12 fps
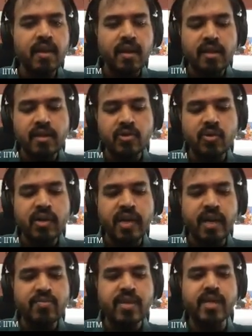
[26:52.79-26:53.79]
This one
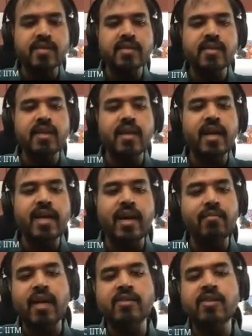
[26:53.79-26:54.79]
type checks, right?
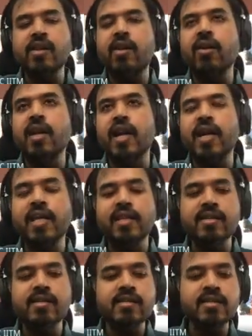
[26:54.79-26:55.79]
I'm actually not running
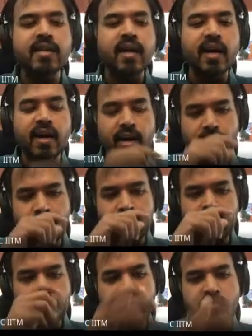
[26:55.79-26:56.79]
this
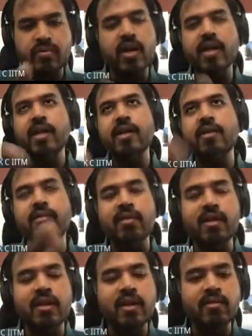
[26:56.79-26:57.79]
because if you run it,
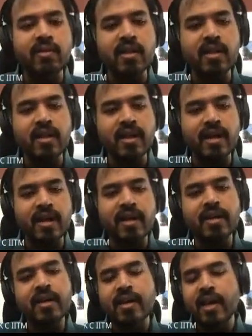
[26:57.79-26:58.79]
it
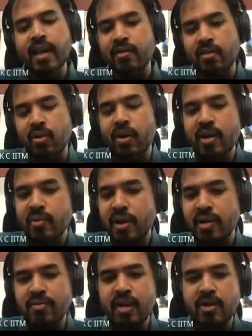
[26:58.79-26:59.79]
will go into an
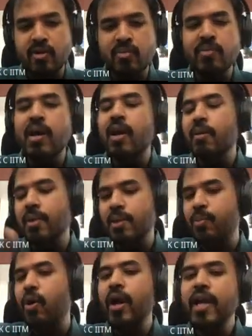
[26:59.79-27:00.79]
infinite loop. But the
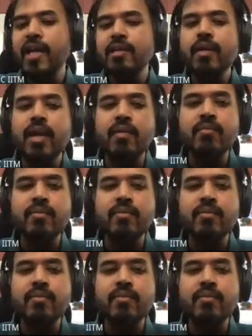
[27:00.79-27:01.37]
point that I'm